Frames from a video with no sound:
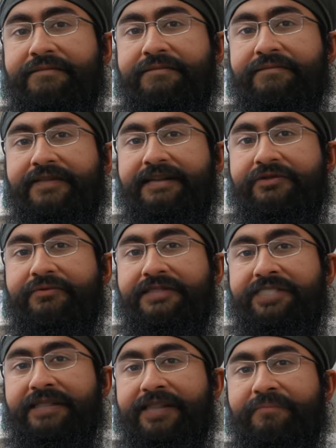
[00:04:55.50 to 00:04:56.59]
The
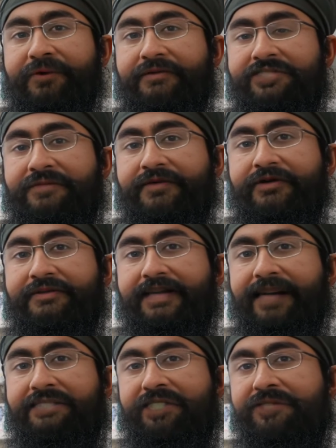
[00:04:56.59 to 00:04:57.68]
increasing number of severe
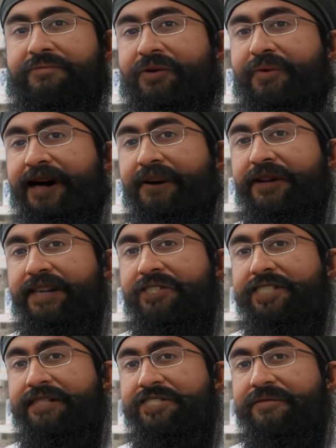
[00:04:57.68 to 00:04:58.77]
cases requiring
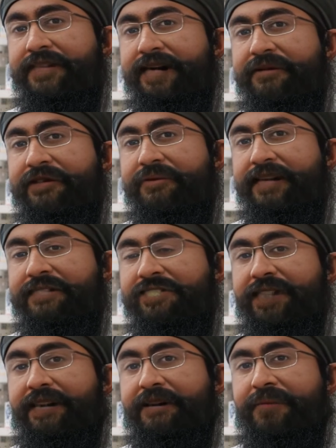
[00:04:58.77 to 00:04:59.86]
intensive care units,
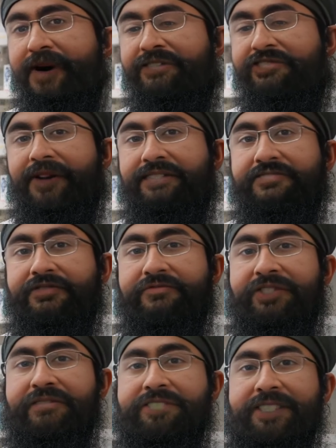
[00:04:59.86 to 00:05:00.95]
blood
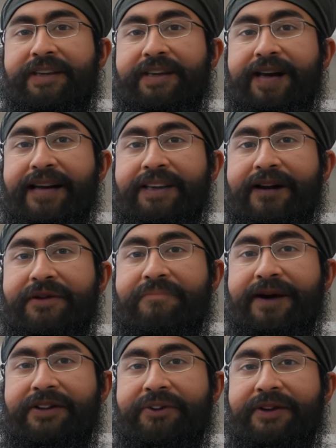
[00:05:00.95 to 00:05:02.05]
transfusions, and other
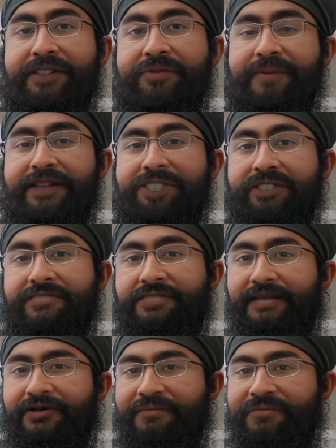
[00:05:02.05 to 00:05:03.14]
medical interventions
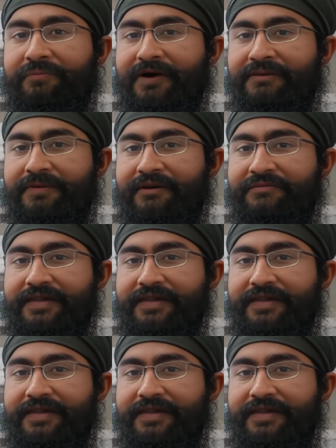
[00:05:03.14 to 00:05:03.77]
can overwhelm healthcare